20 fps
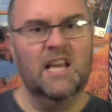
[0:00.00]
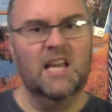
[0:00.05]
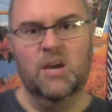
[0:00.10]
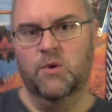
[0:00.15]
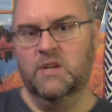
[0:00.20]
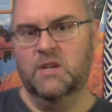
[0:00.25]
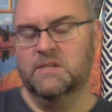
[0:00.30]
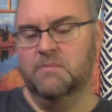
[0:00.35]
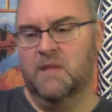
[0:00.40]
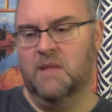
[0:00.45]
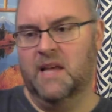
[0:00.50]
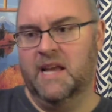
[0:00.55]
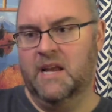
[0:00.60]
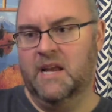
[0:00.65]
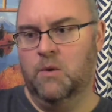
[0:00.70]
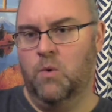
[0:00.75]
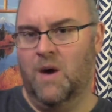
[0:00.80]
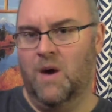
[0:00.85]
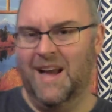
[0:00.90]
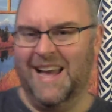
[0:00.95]
It would
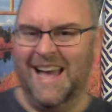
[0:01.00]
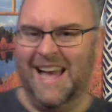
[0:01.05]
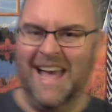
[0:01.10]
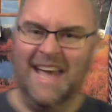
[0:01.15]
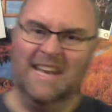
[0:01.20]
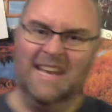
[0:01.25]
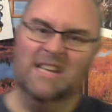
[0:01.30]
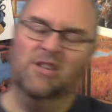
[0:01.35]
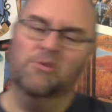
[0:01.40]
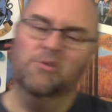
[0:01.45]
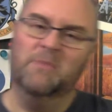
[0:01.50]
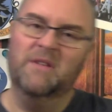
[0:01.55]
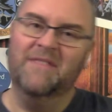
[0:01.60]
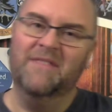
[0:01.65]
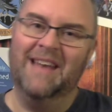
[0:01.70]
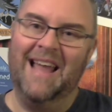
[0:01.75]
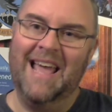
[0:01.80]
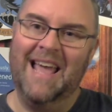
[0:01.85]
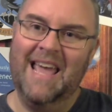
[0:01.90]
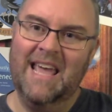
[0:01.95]
explain why I had a little bit
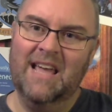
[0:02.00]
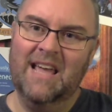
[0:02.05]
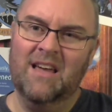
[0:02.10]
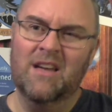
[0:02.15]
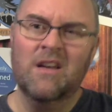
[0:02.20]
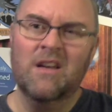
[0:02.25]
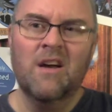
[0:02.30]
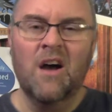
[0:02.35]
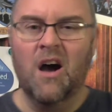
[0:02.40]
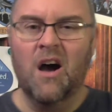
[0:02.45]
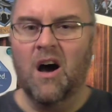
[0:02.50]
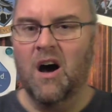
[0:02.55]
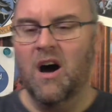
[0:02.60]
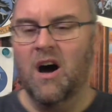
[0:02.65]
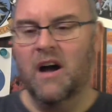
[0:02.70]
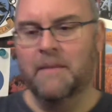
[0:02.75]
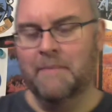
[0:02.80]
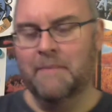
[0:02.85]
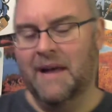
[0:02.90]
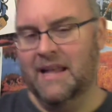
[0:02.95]
of an ache
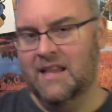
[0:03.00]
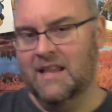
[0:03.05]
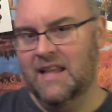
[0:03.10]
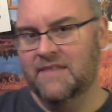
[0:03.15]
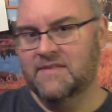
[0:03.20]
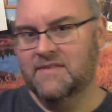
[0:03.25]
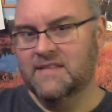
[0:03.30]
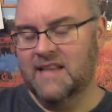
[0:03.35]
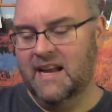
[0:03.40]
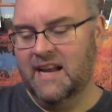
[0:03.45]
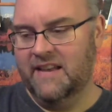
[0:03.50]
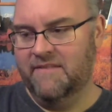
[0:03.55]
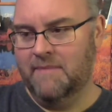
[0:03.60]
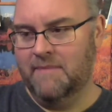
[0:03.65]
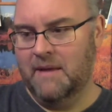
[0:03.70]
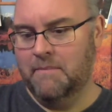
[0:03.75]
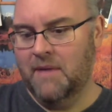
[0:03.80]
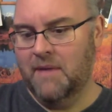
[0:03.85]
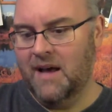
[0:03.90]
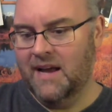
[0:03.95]
on my left side of
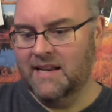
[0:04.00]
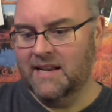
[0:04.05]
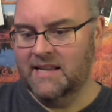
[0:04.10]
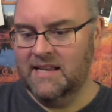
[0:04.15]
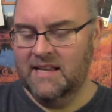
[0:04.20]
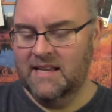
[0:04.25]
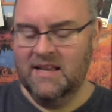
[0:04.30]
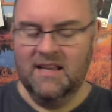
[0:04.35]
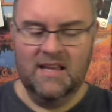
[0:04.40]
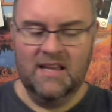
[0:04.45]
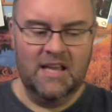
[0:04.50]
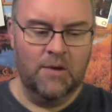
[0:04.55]
my body.